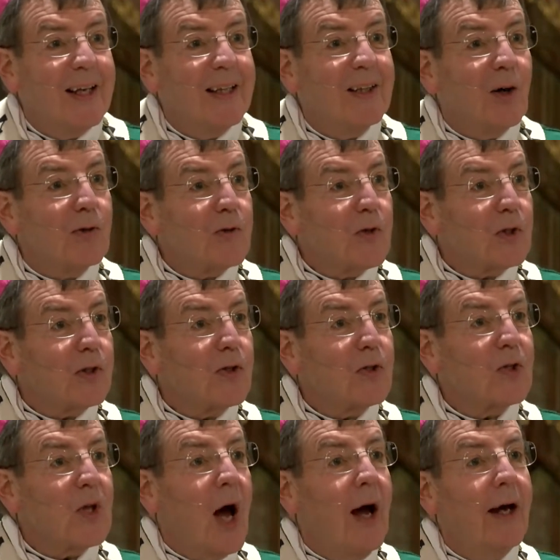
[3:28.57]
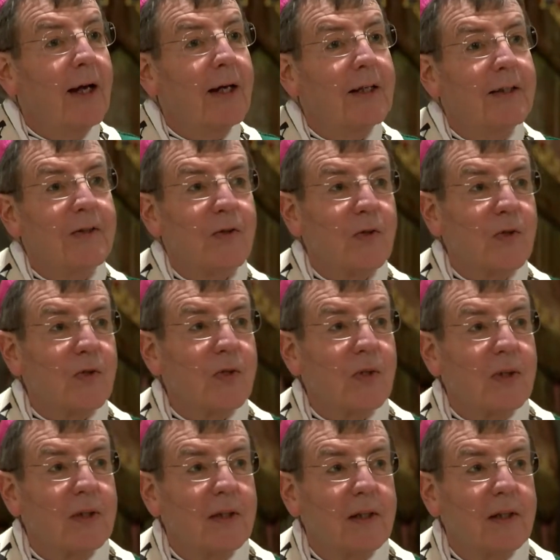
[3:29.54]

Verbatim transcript: those are signs,